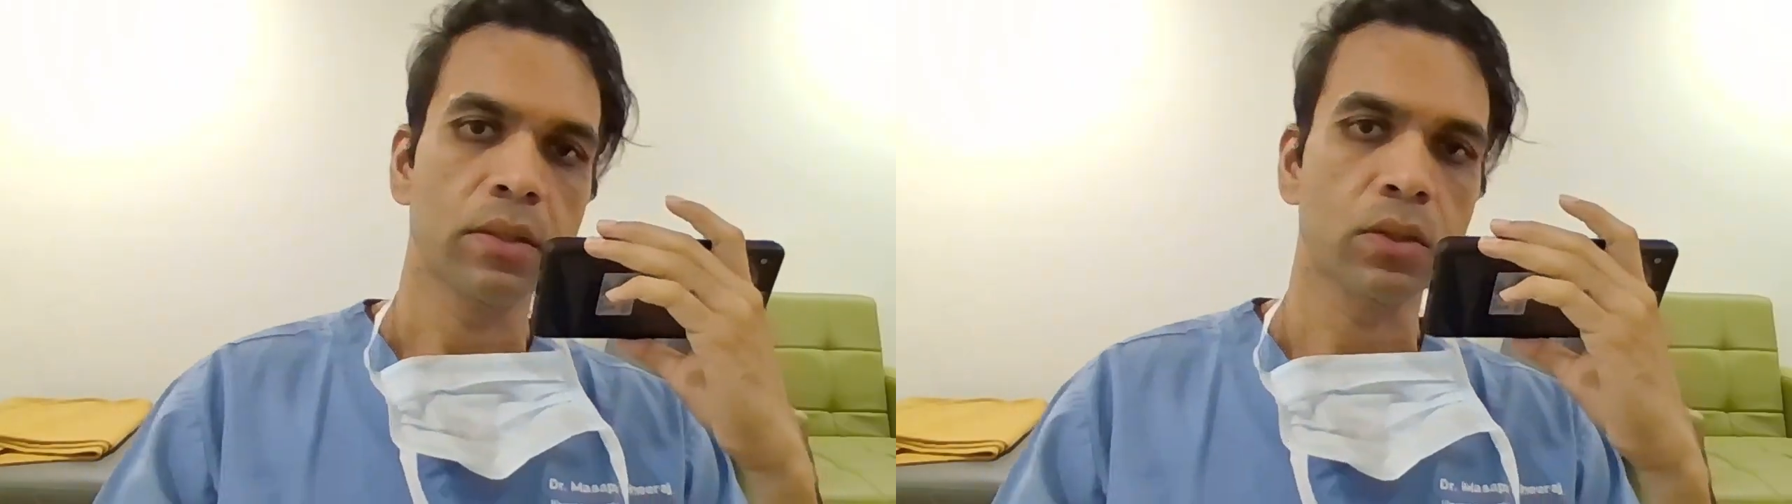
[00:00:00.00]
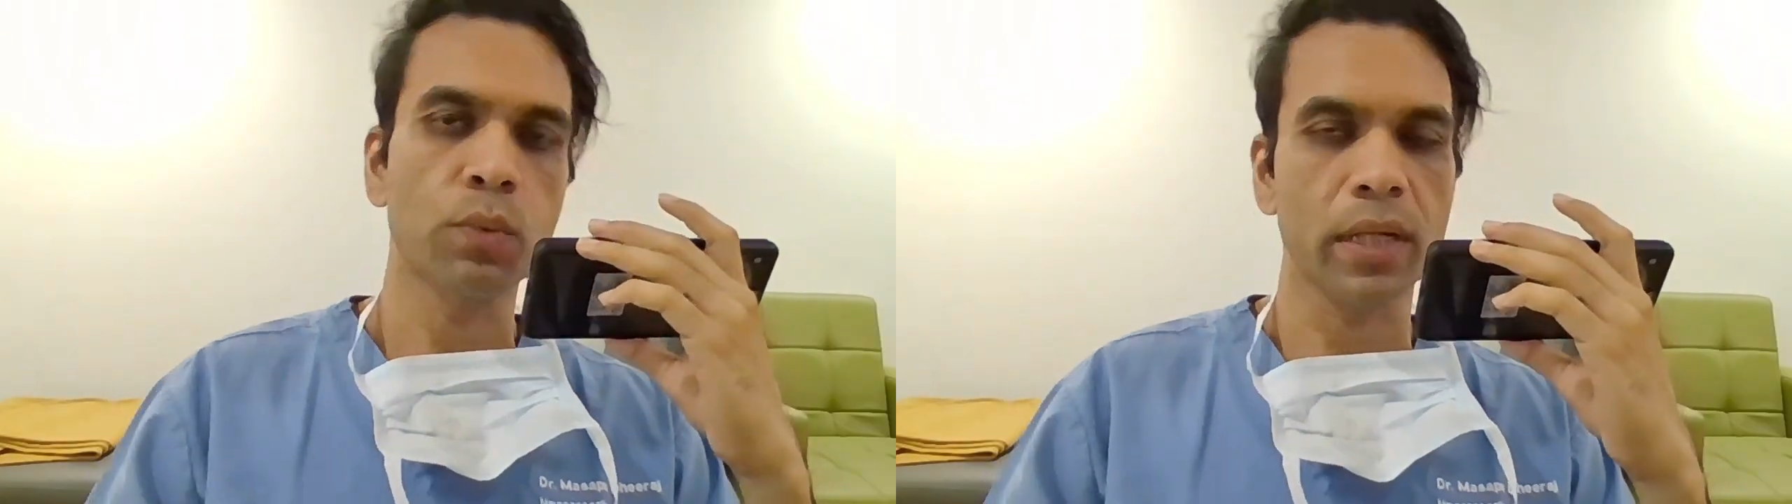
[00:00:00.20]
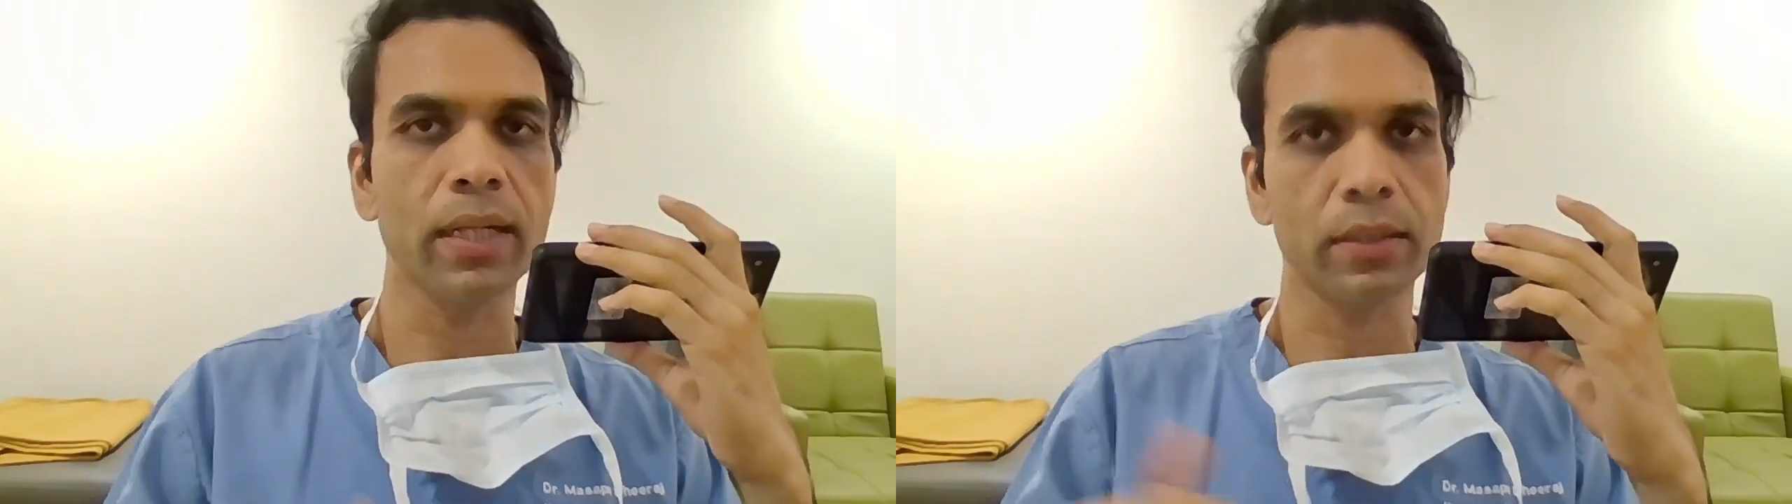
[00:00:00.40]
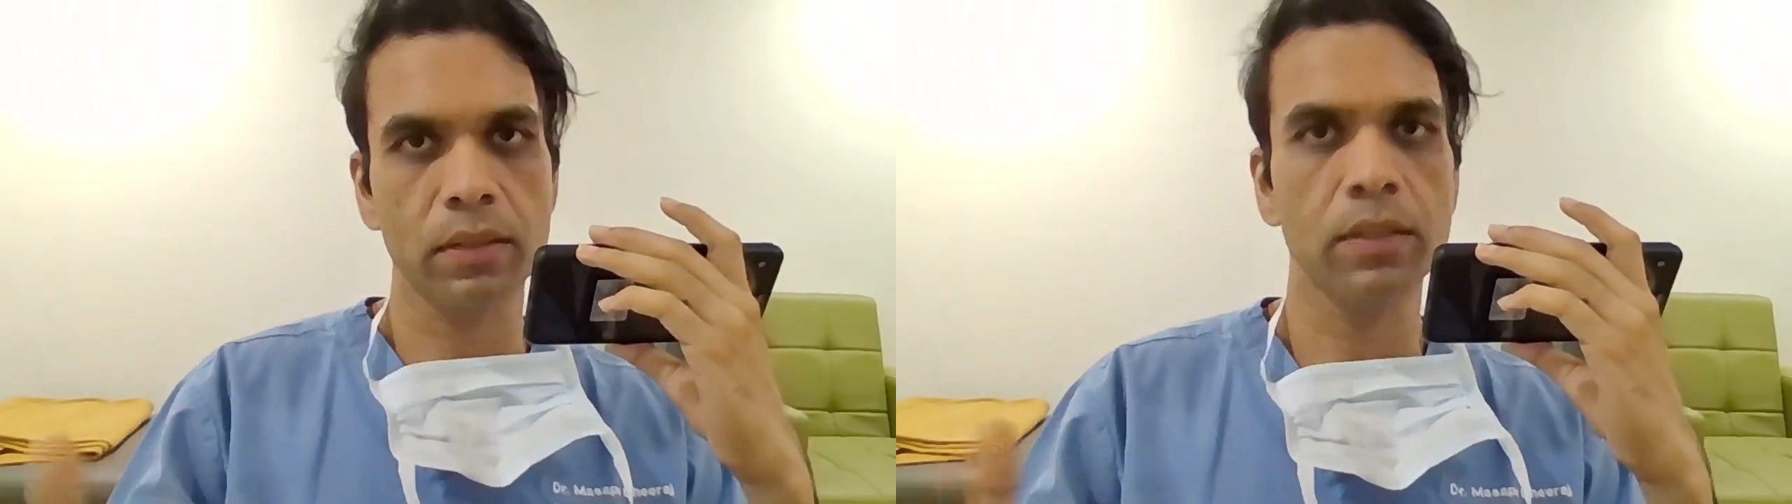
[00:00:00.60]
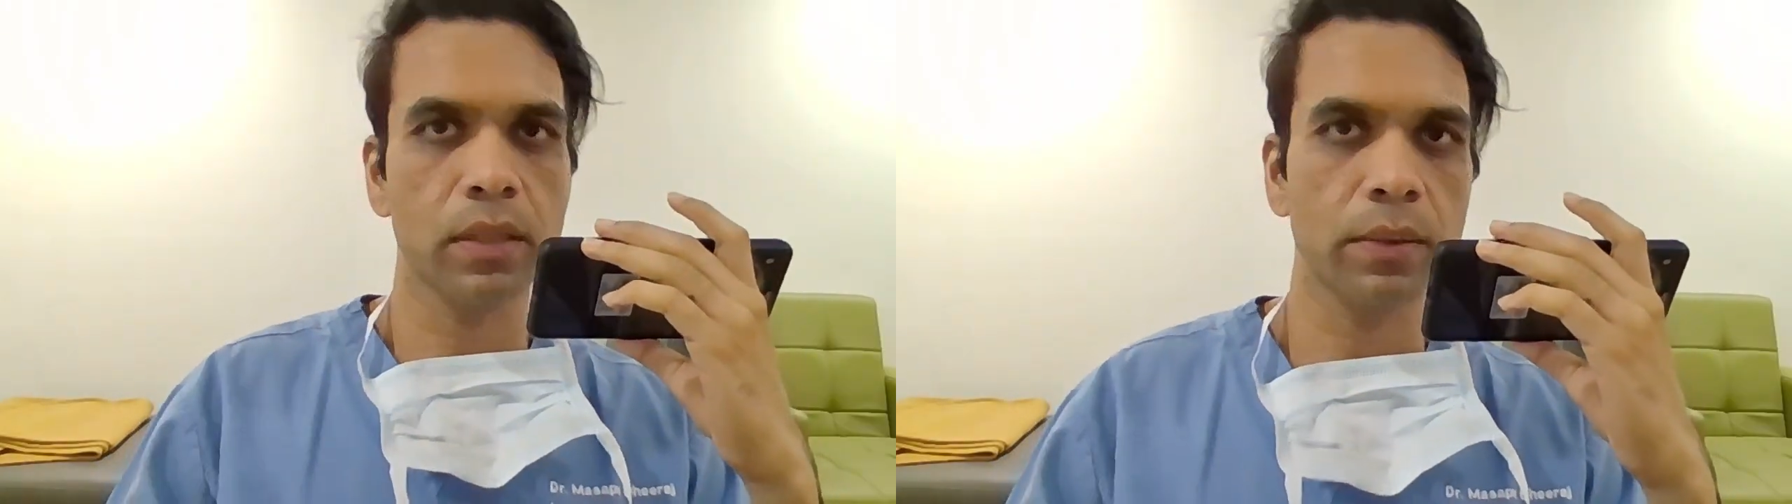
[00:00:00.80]
So why
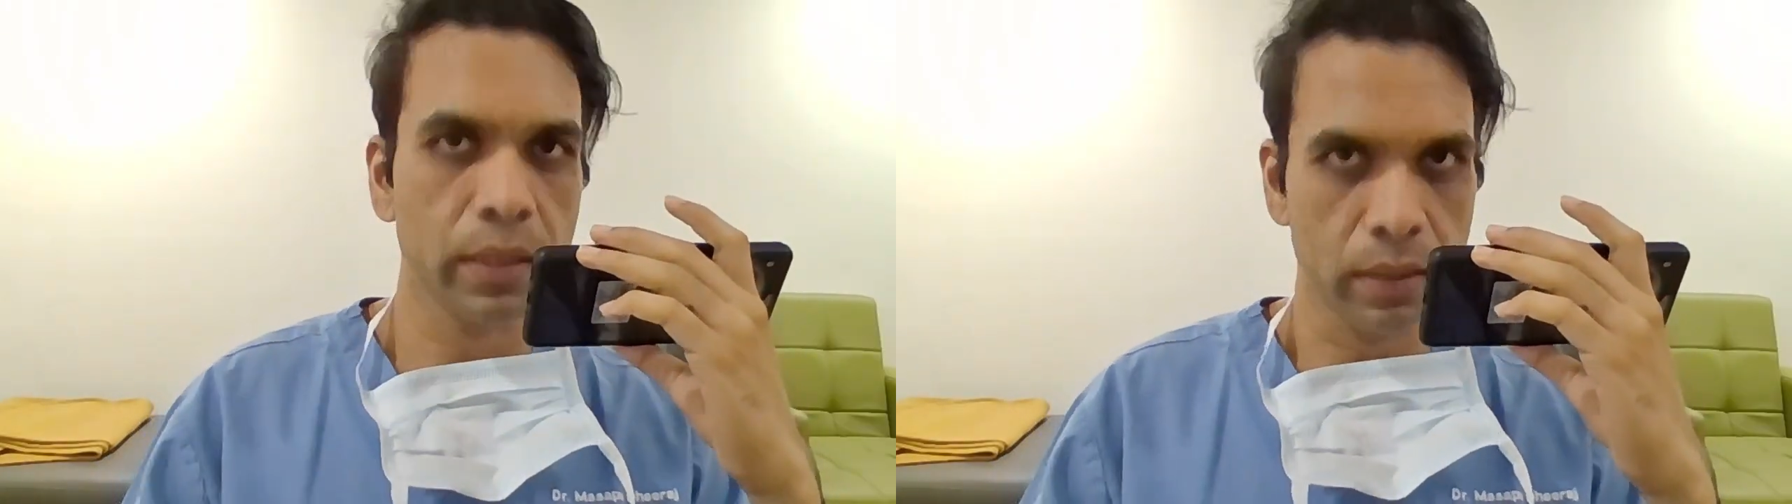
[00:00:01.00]
actually you require